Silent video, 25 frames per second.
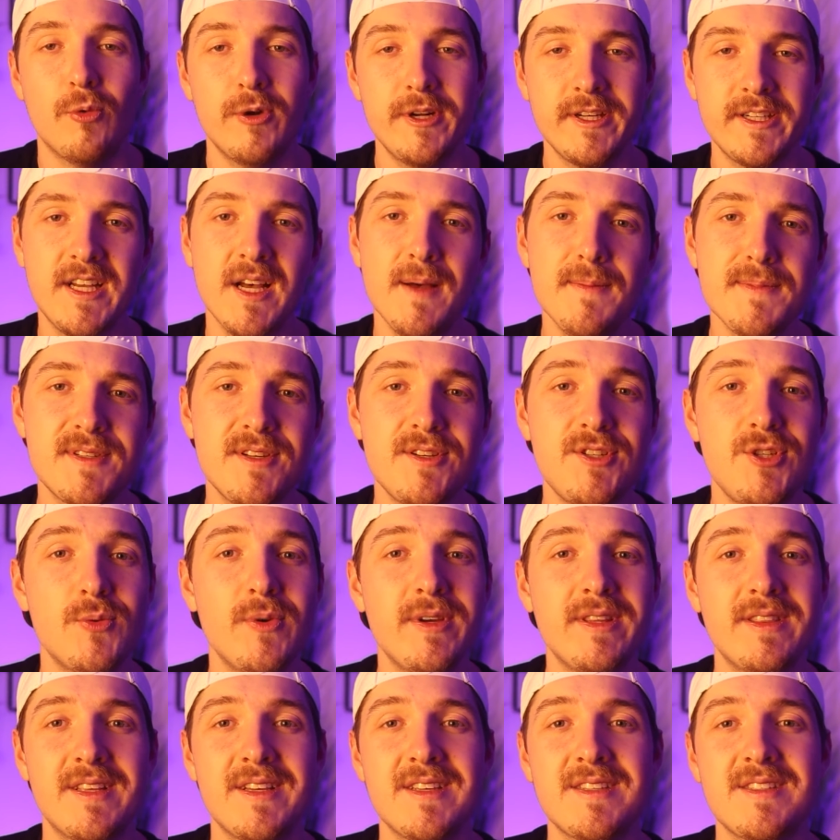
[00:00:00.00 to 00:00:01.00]
When it comes to
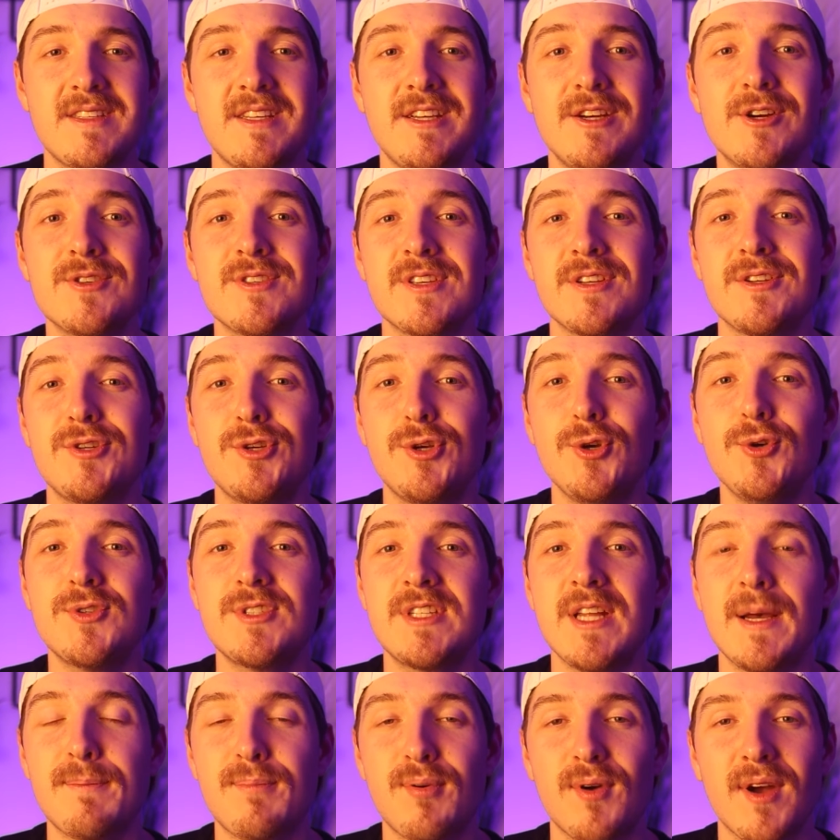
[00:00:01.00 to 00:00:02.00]
doing this, here's a
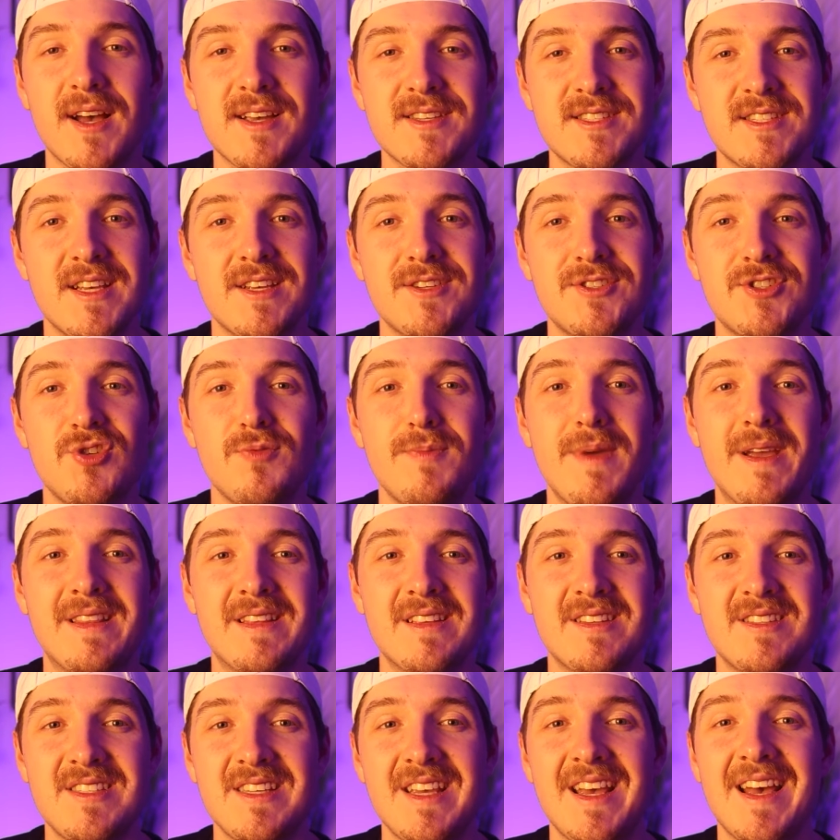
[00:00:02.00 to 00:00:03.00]
two-step process to make
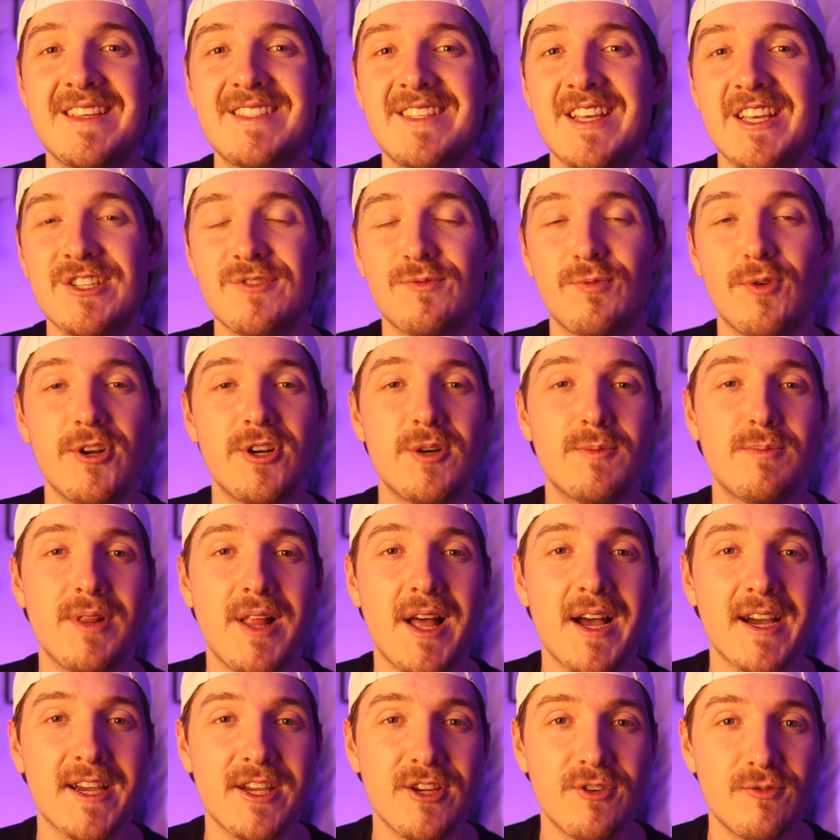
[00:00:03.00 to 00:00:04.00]
the C S S render
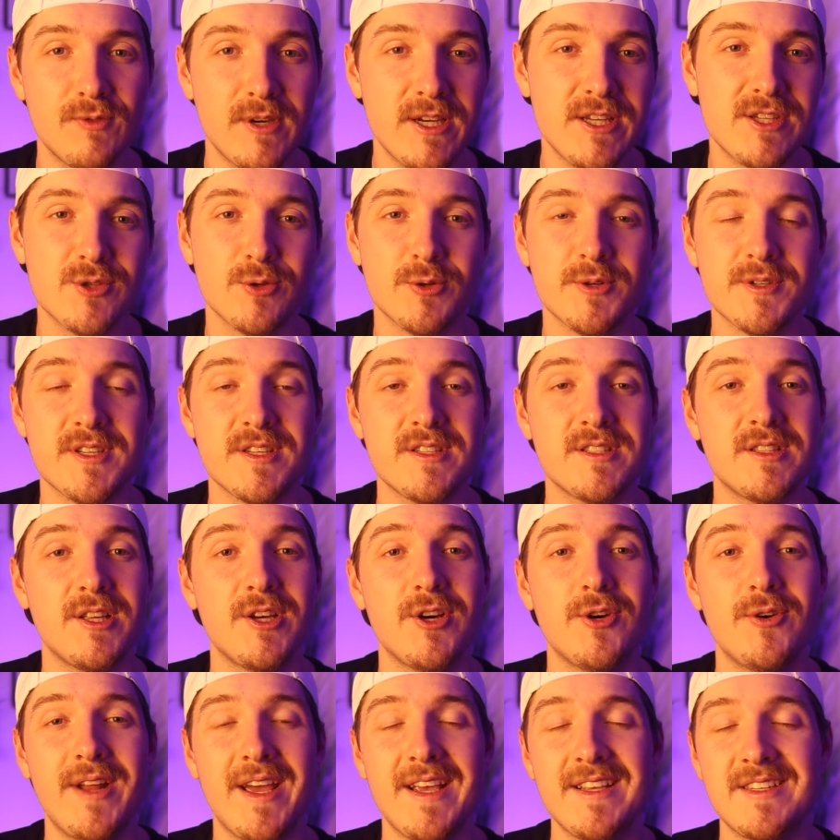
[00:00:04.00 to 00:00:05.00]
blocking resources
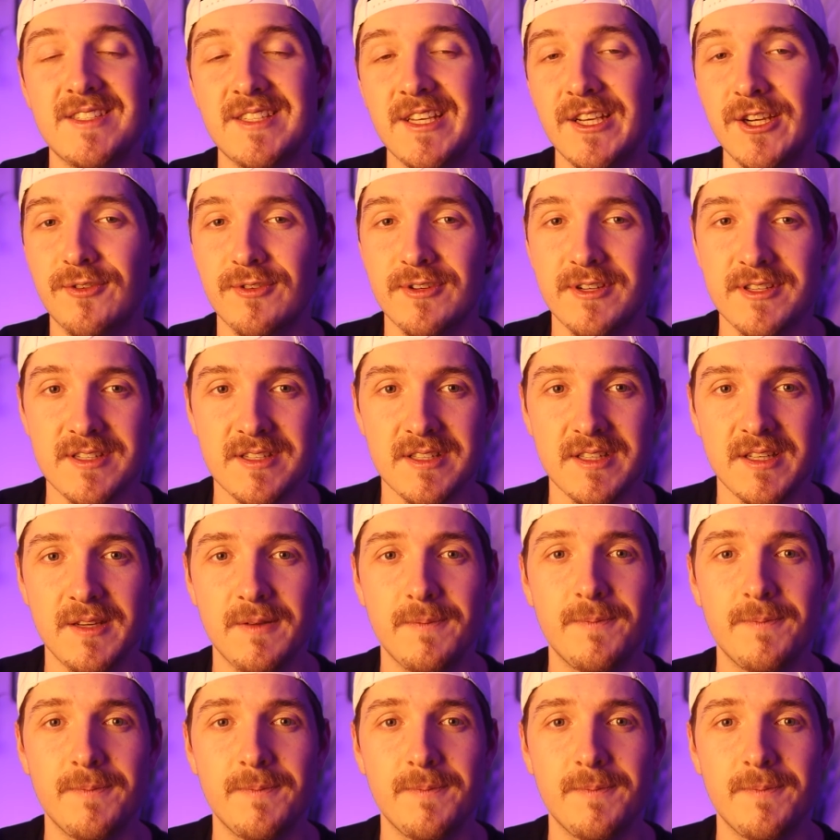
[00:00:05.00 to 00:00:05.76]
load asynchronously.